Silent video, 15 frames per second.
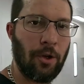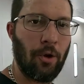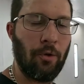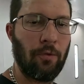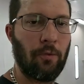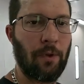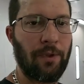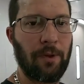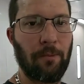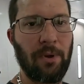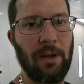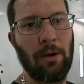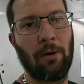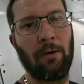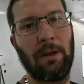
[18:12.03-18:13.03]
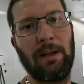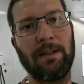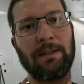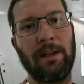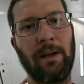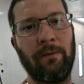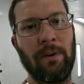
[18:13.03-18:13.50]
note with the
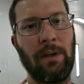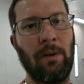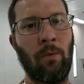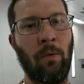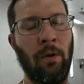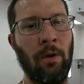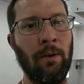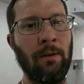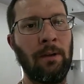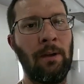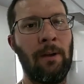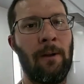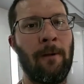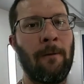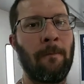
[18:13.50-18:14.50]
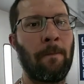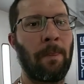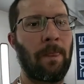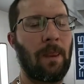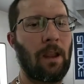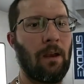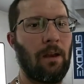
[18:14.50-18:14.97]
PRD-71,
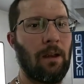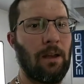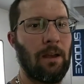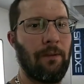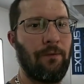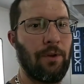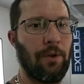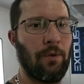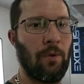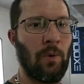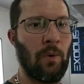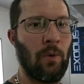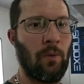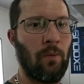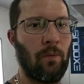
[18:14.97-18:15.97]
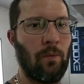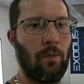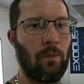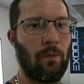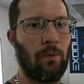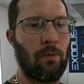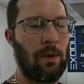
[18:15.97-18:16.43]
if you
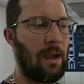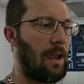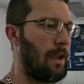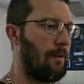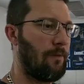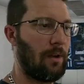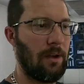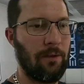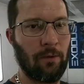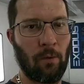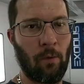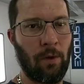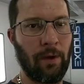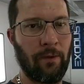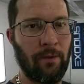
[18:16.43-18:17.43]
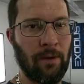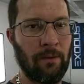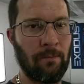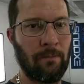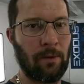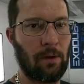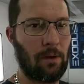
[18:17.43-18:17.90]
have either one of
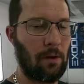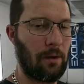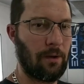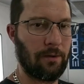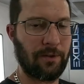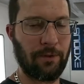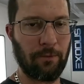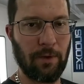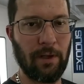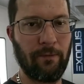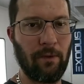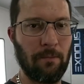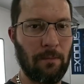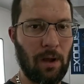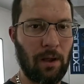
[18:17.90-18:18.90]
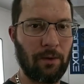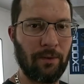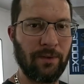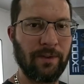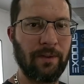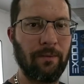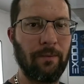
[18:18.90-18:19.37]
them, or there's 3 different
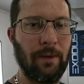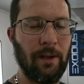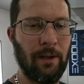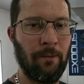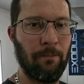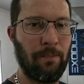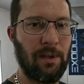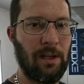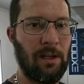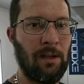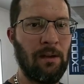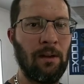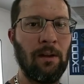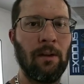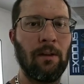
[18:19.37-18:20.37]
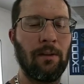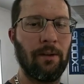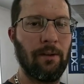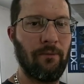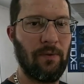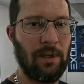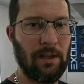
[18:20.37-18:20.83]
models, the MP,
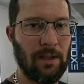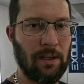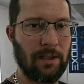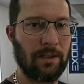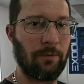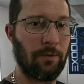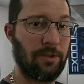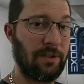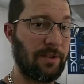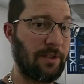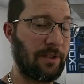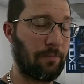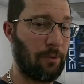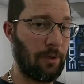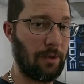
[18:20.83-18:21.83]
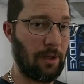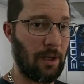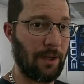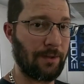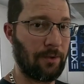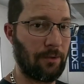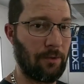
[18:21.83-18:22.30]
the VS, which is the split
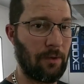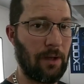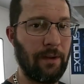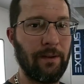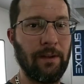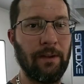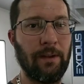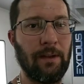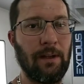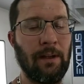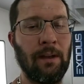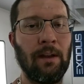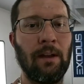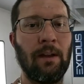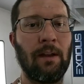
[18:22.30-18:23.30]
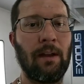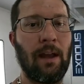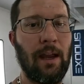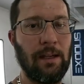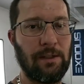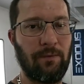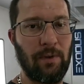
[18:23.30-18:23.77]
nozzle, and then the
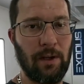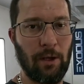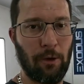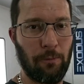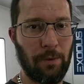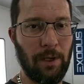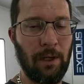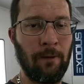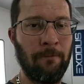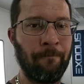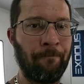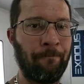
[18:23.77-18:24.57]
HVLP.